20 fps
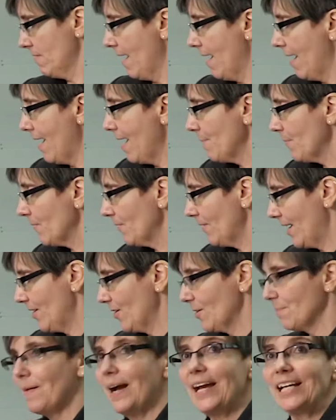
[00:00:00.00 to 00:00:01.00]
the
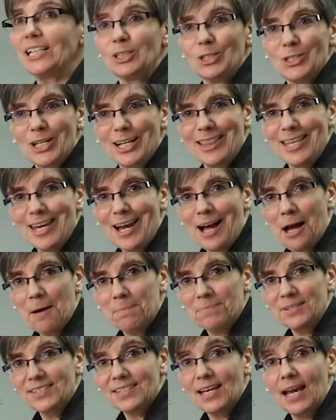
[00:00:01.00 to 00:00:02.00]
operator might look at the
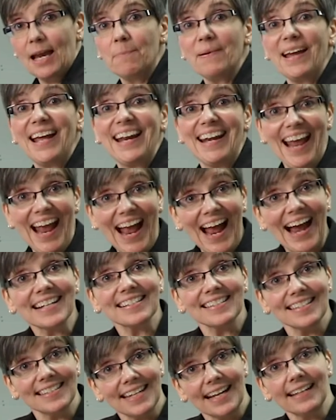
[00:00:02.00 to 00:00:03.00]
optotype and
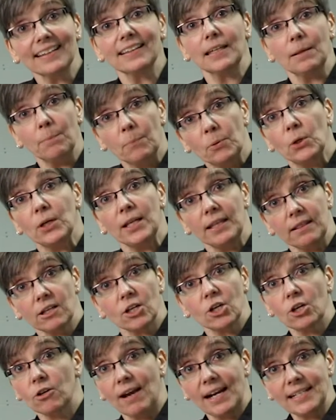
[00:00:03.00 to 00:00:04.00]
accidentally put in the
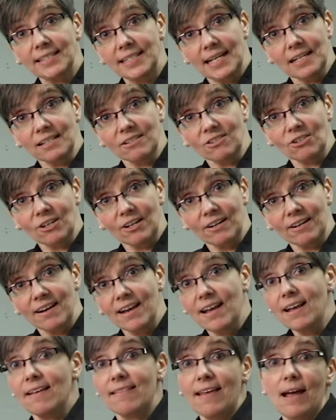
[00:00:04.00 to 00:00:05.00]
correct answer.
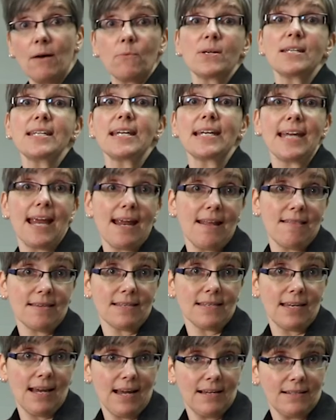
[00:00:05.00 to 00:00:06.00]
That would negate the
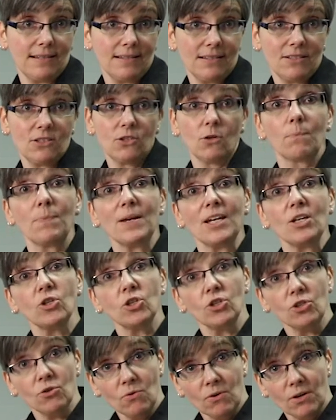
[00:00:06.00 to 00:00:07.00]
test. So be
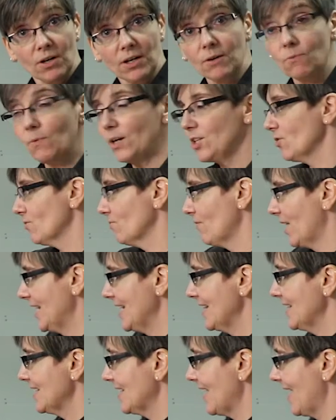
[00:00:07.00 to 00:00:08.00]
sure when you're
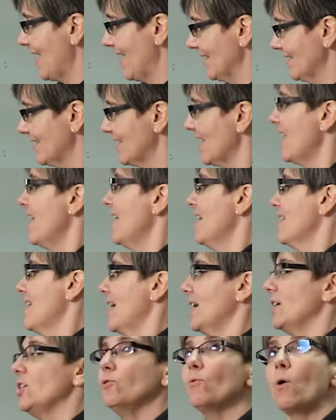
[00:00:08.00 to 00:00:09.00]
running the test
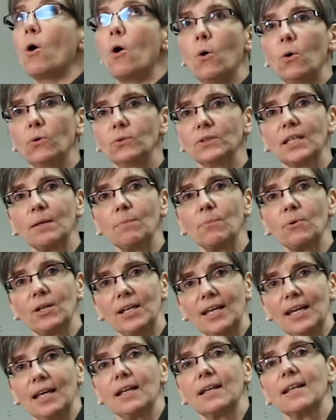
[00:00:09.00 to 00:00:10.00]
that you only put
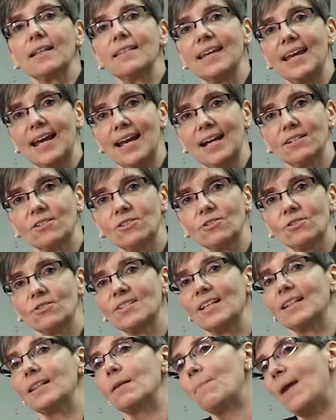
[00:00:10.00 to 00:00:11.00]
in the answers that the